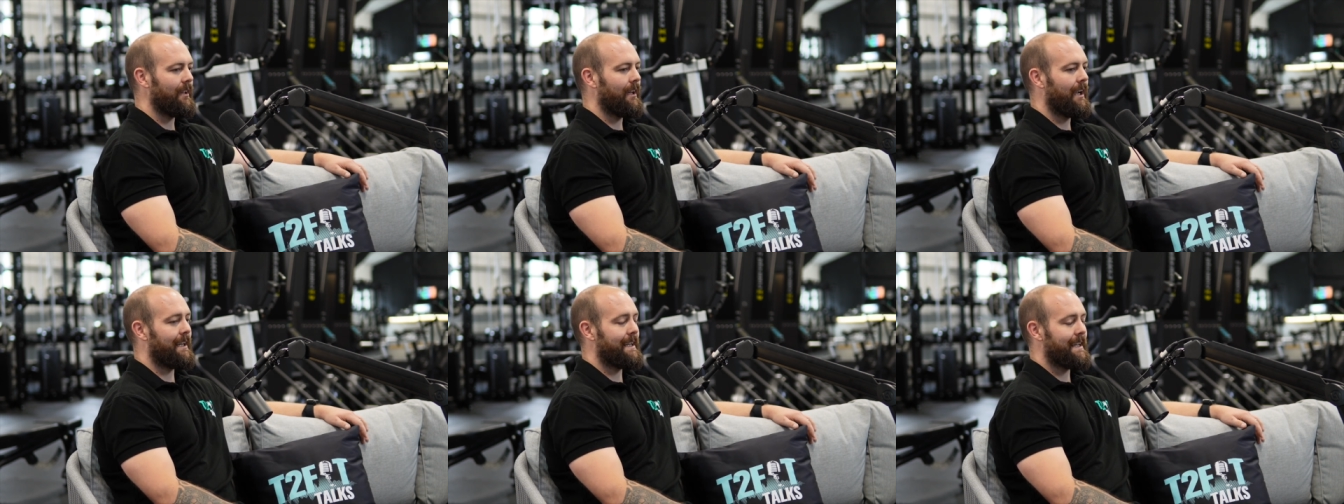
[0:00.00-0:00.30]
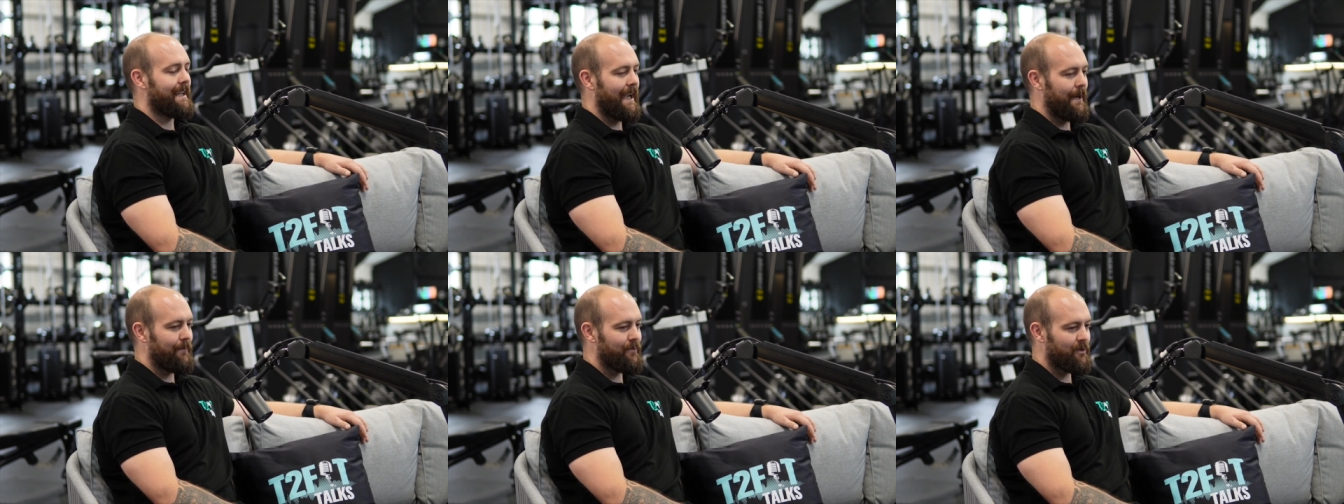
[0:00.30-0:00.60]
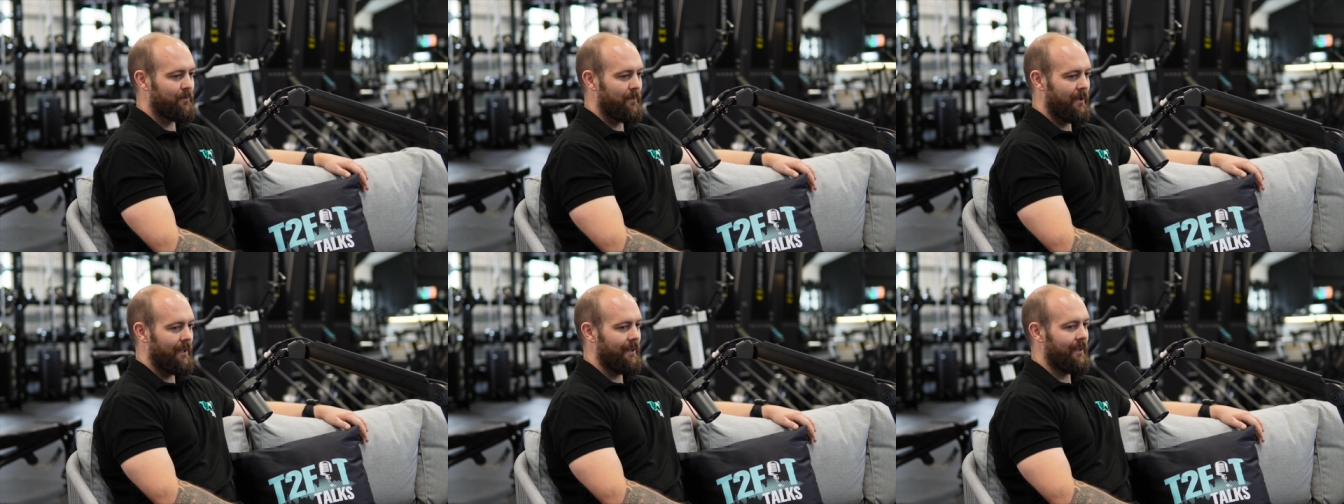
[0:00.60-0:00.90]
And he came
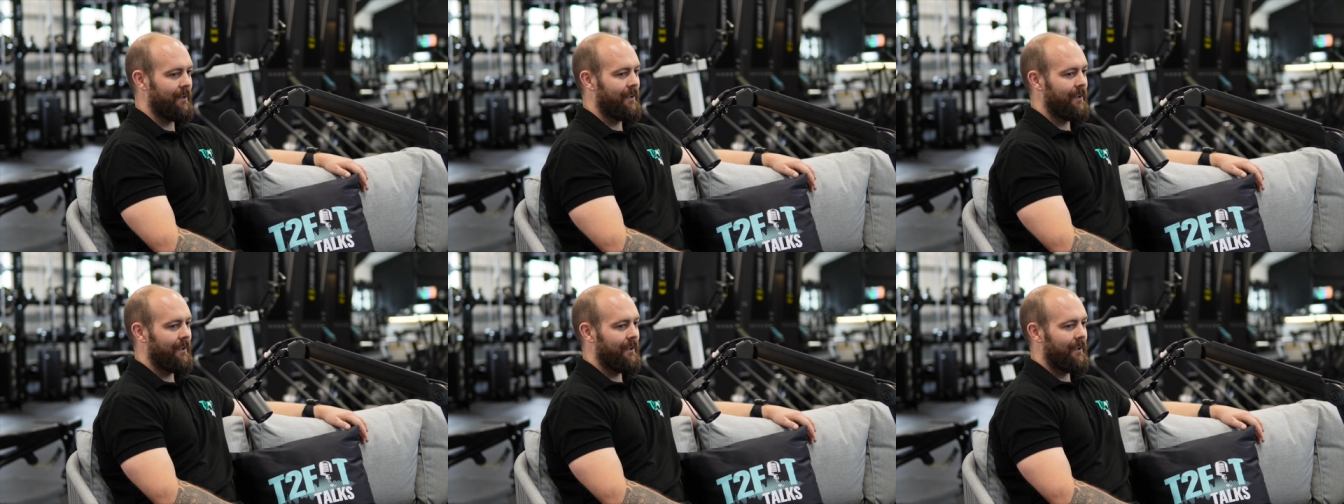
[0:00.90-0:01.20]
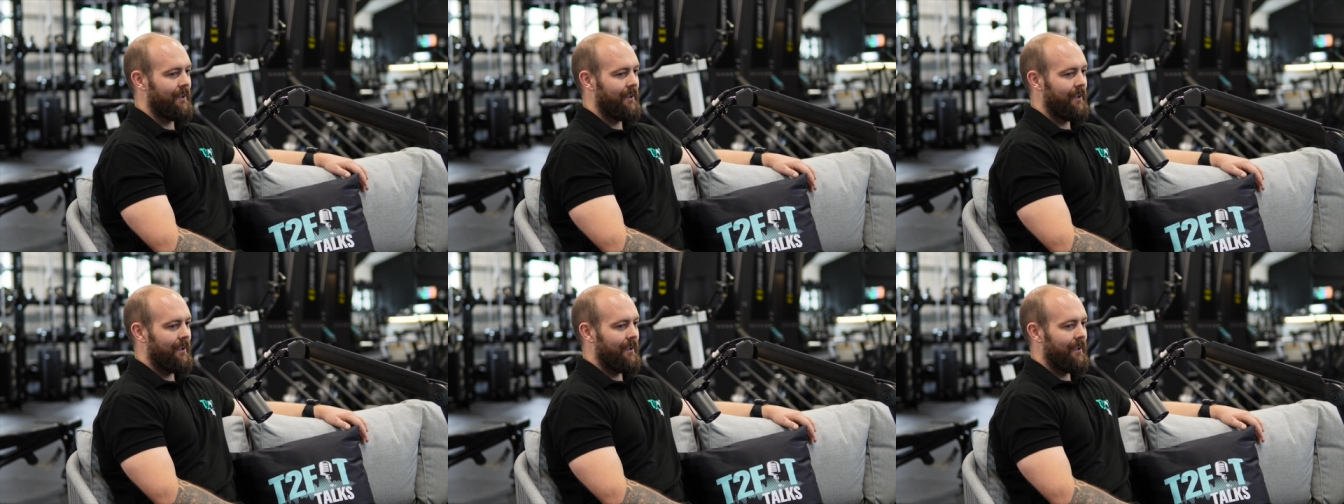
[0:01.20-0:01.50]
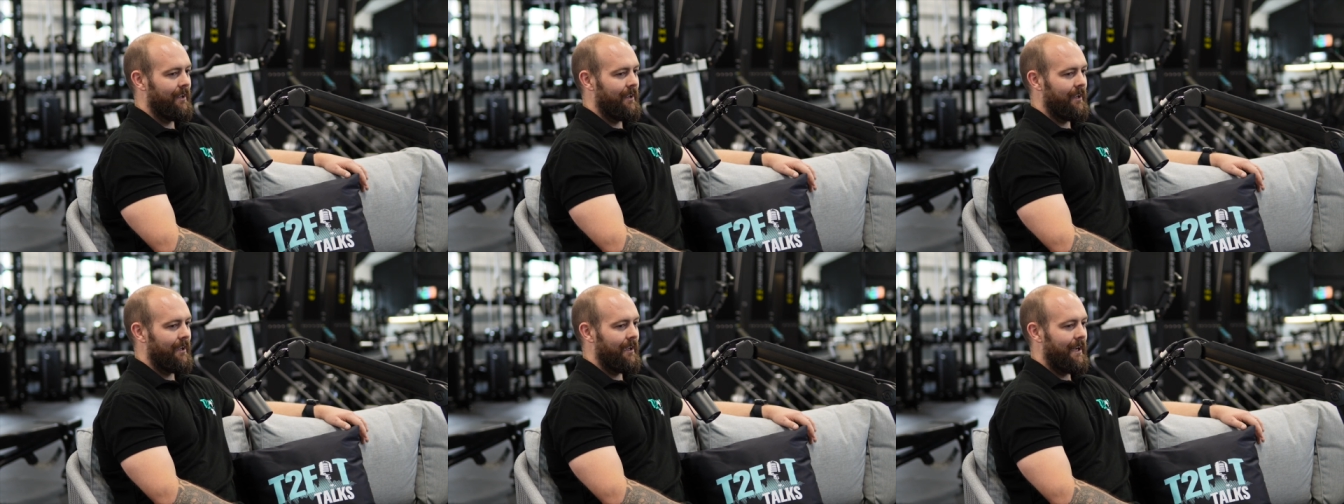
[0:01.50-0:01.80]
to me
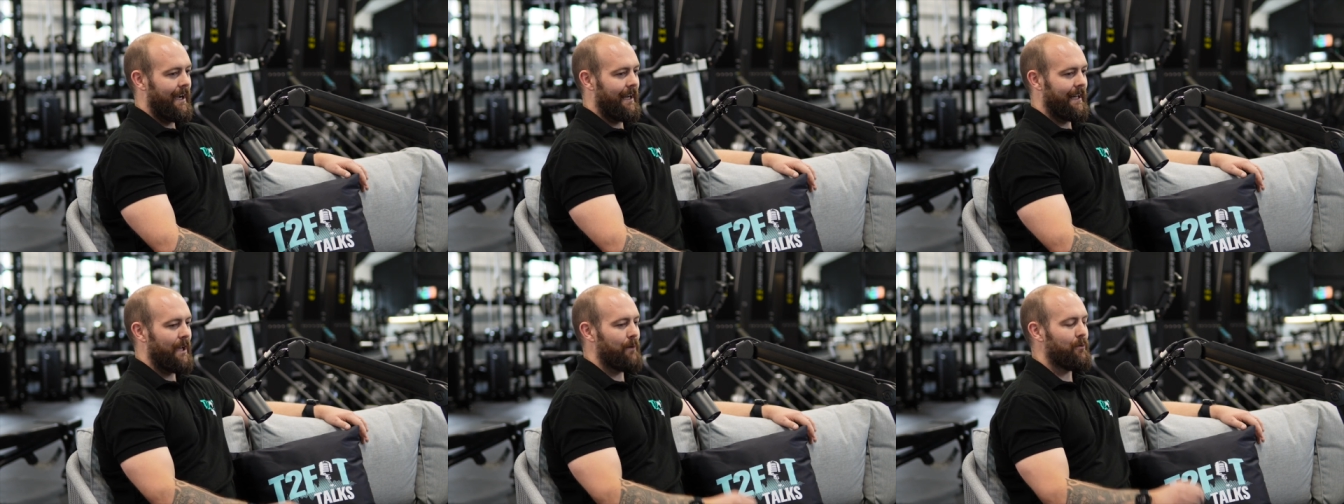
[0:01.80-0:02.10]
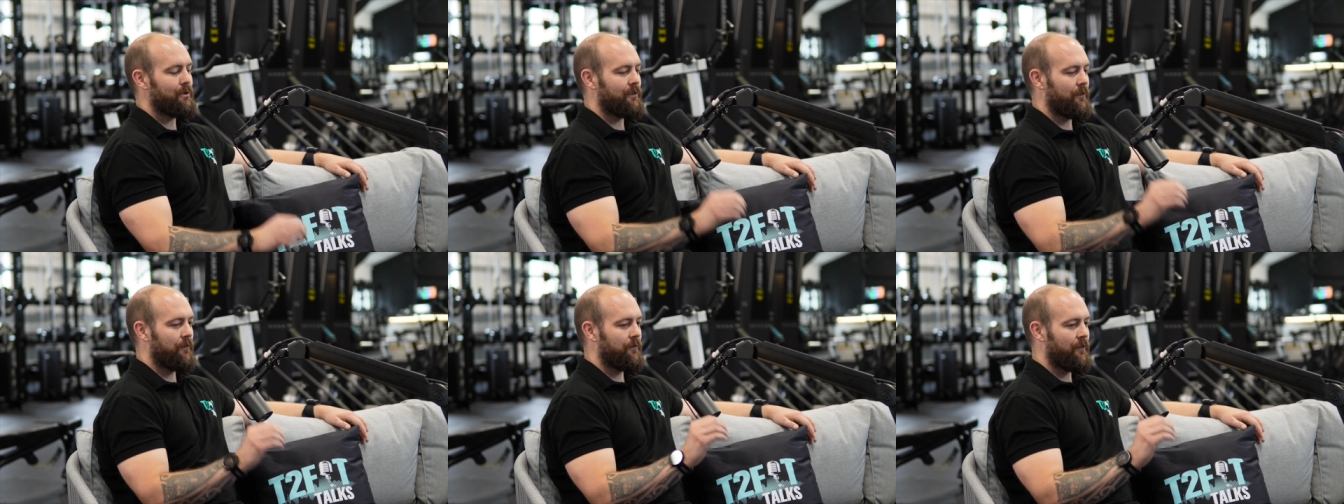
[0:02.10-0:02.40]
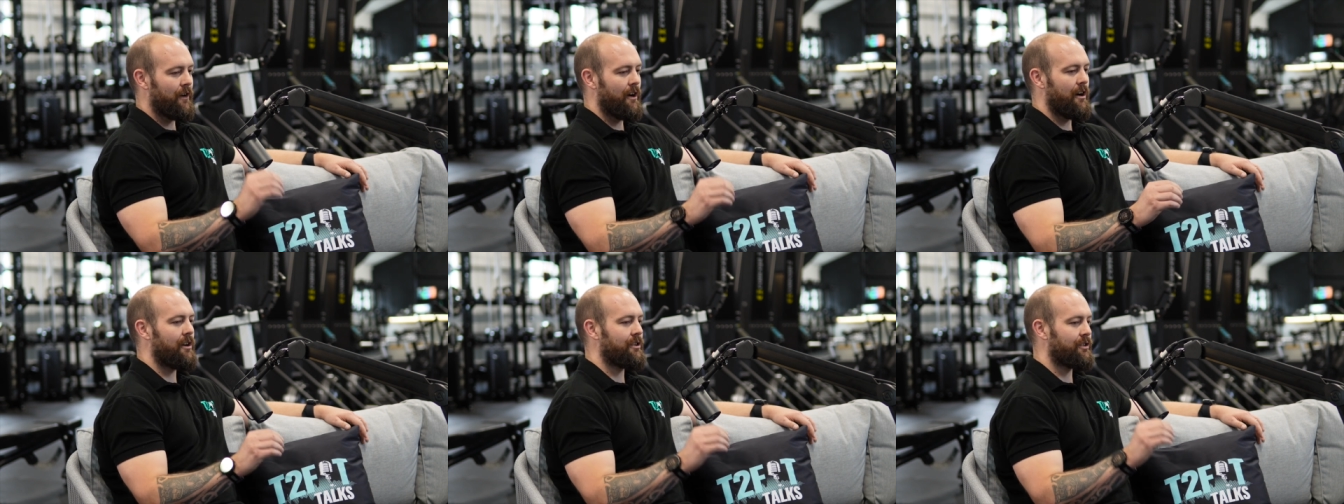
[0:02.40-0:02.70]
and he was the
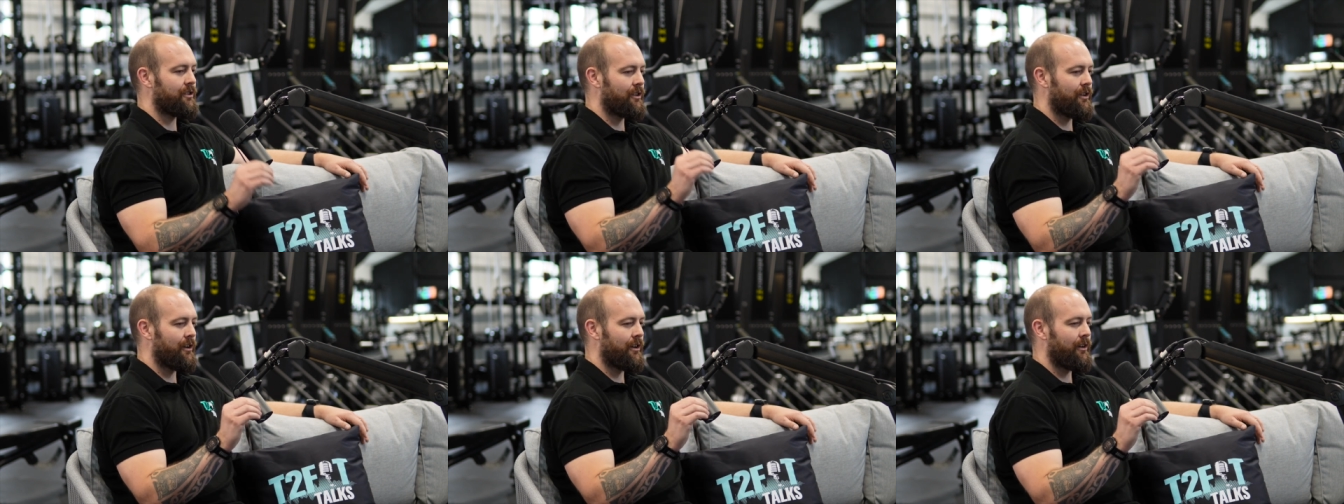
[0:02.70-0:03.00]
first